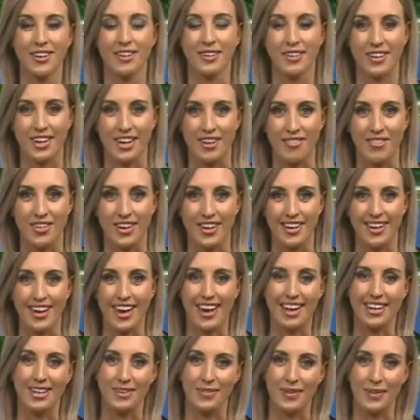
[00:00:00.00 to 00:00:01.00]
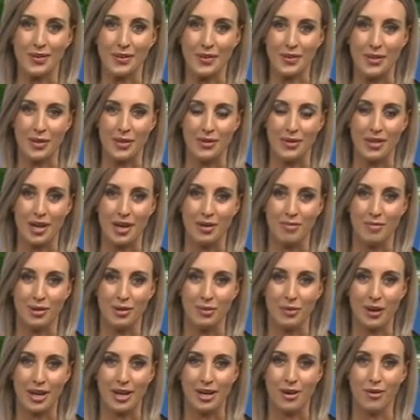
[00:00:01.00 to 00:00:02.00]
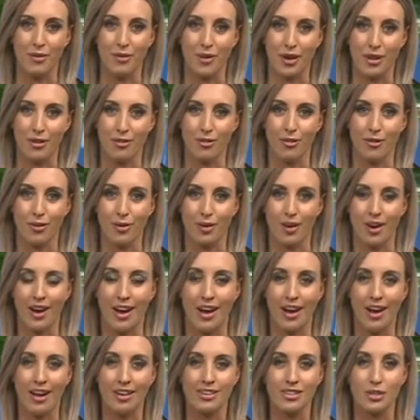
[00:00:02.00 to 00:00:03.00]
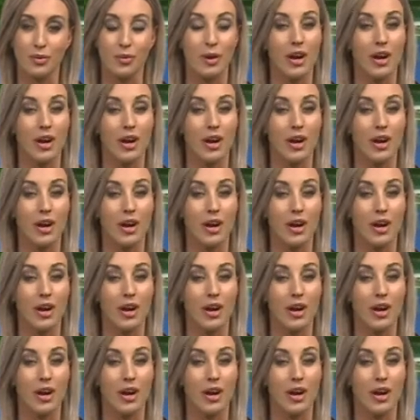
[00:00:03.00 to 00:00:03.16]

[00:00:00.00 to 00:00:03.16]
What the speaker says: Good evening, Elly Wicks with you with our midweek weather forecast.